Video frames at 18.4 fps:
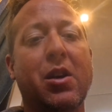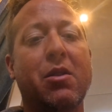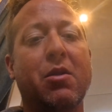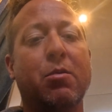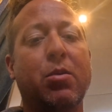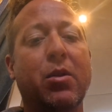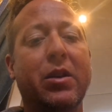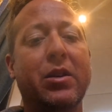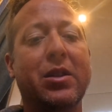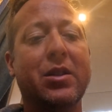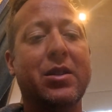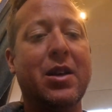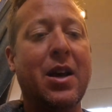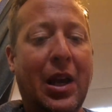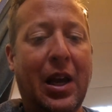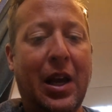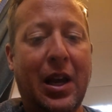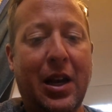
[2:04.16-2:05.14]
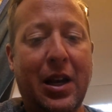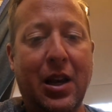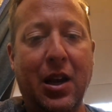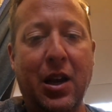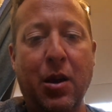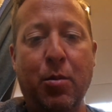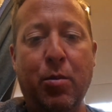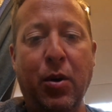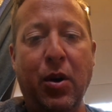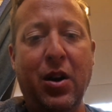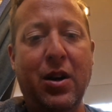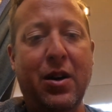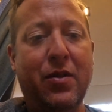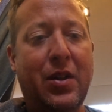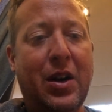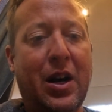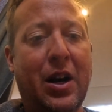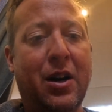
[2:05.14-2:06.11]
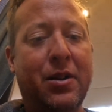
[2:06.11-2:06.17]
other places, and you put it
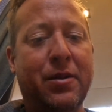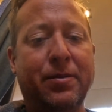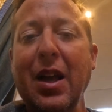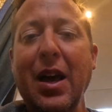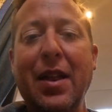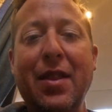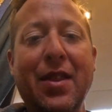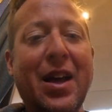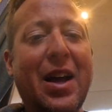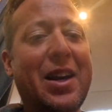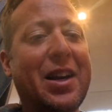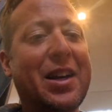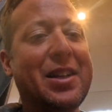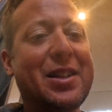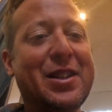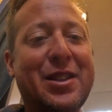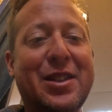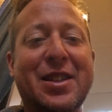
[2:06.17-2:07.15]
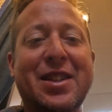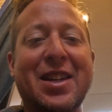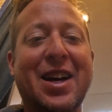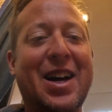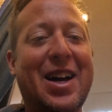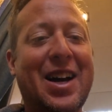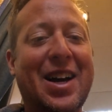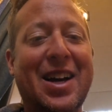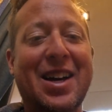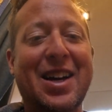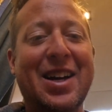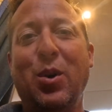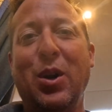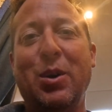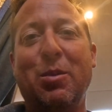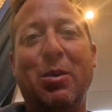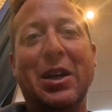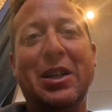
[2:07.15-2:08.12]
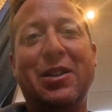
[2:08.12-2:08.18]
in there, then you just
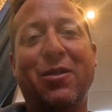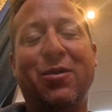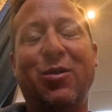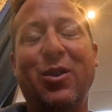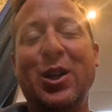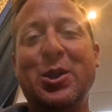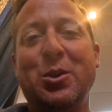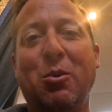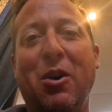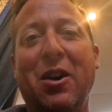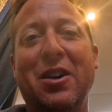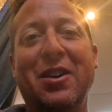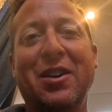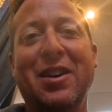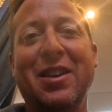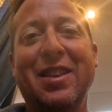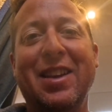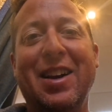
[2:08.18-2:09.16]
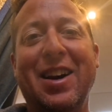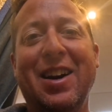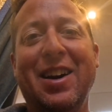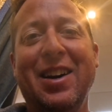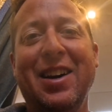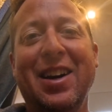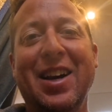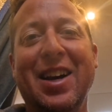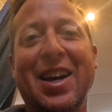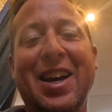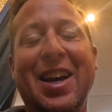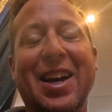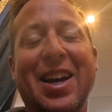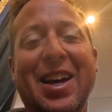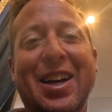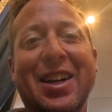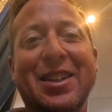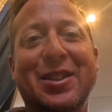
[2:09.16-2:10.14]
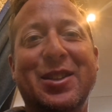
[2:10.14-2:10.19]
put a bunch of fresh water in there
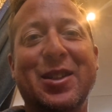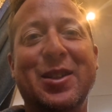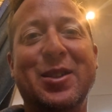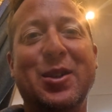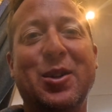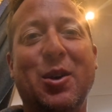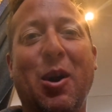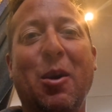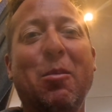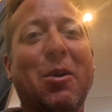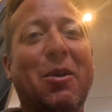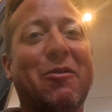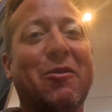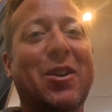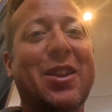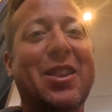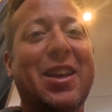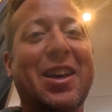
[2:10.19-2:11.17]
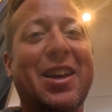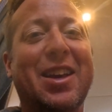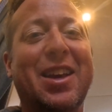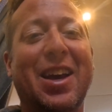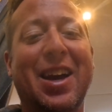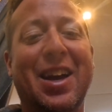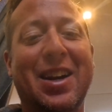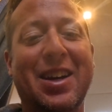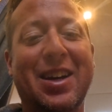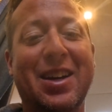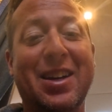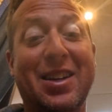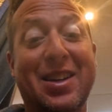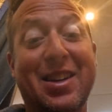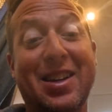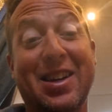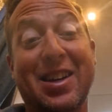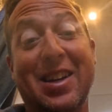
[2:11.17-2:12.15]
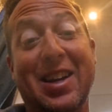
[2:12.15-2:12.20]
and just scrub everything, and
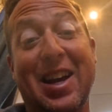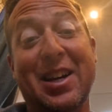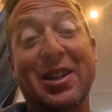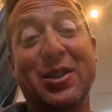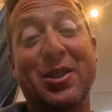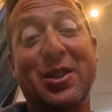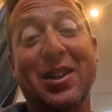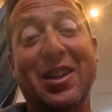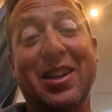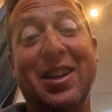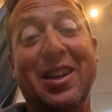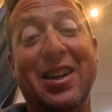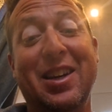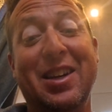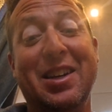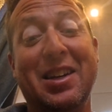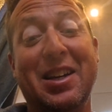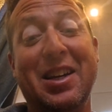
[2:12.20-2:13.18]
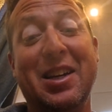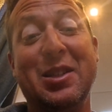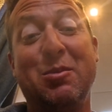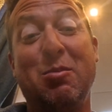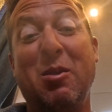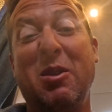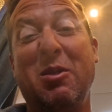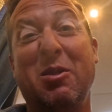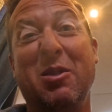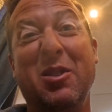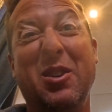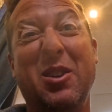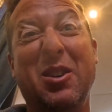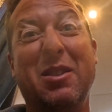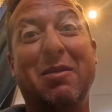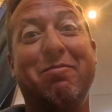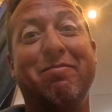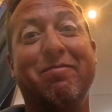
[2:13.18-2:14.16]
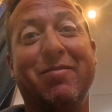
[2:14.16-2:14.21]
it actually has been really
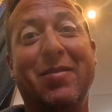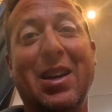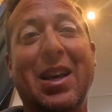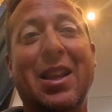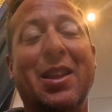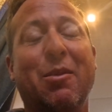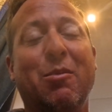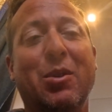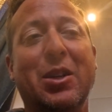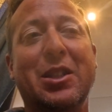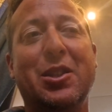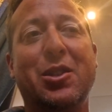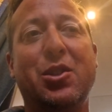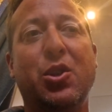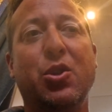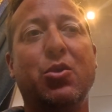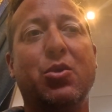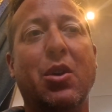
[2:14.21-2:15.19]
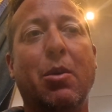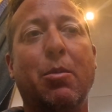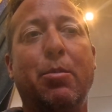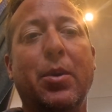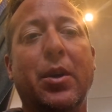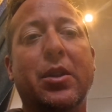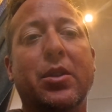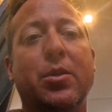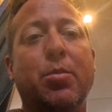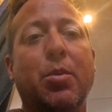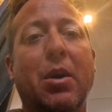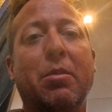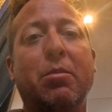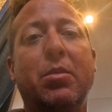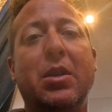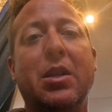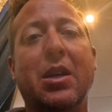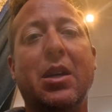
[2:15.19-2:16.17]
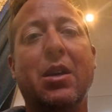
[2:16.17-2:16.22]
good. And then we just use our bilge
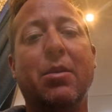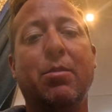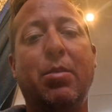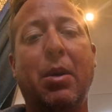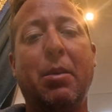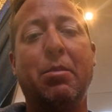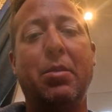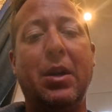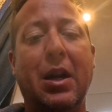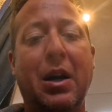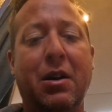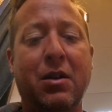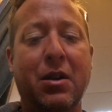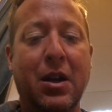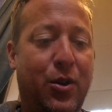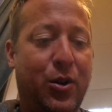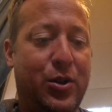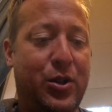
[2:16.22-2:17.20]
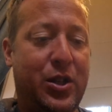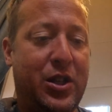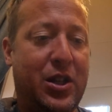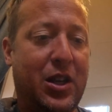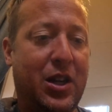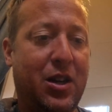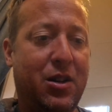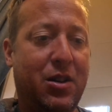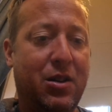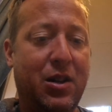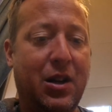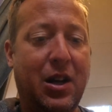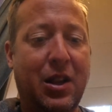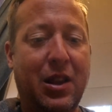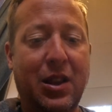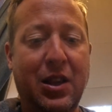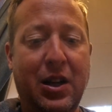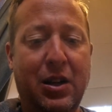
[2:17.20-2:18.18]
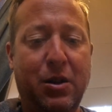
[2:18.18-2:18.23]
pump to pump it out. There's still a
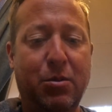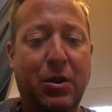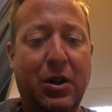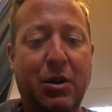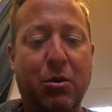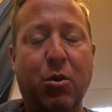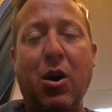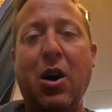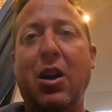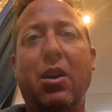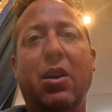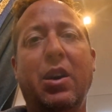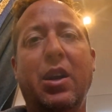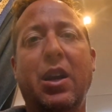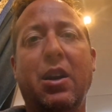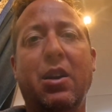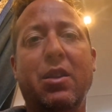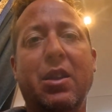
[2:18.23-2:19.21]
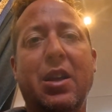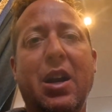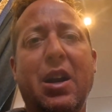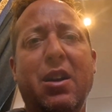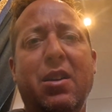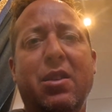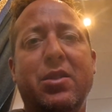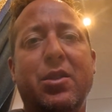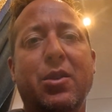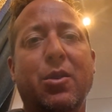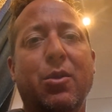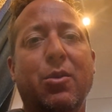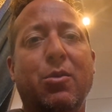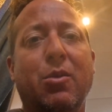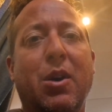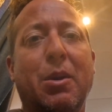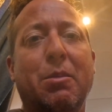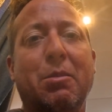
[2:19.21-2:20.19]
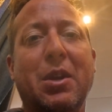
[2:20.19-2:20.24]
little bit of water here and there,
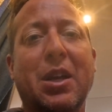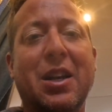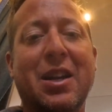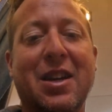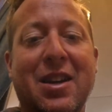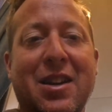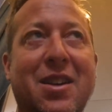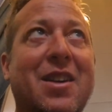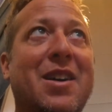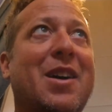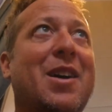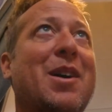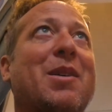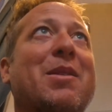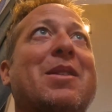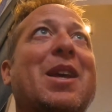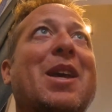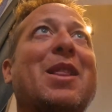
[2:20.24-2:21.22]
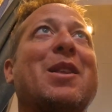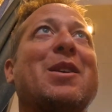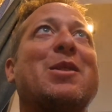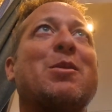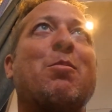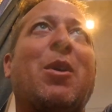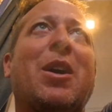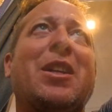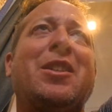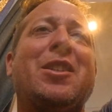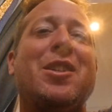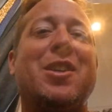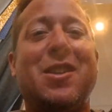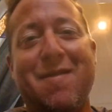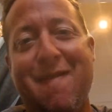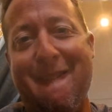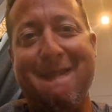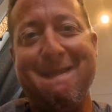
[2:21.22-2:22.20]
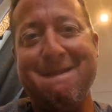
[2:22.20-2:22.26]
so I'm gonna take the sponge
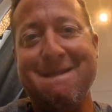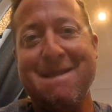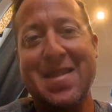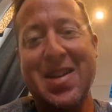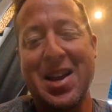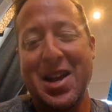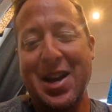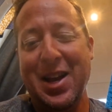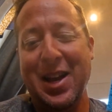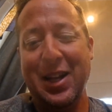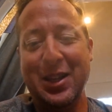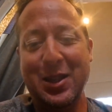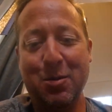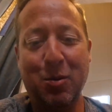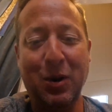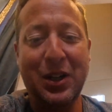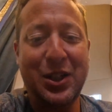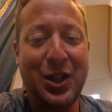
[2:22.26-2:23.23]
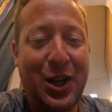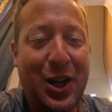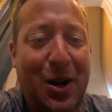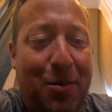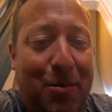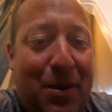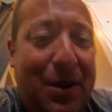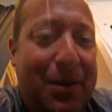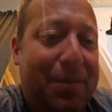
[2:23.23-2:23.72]
and sponge it up.